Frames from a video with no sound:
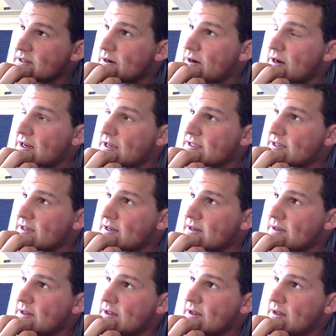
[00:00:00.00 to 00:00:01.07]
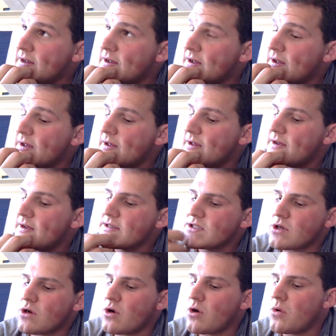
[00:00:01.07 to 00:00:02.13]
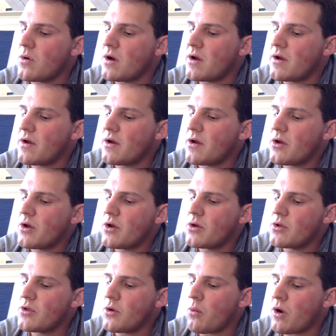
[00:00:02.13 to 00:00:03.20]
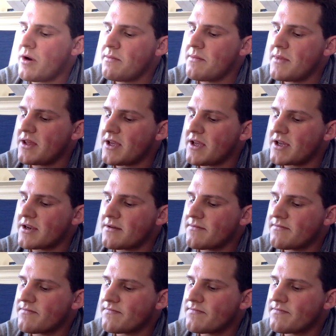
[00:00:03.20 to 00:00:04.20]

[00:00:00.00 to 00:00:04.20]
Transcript: is cost. So the 1 million,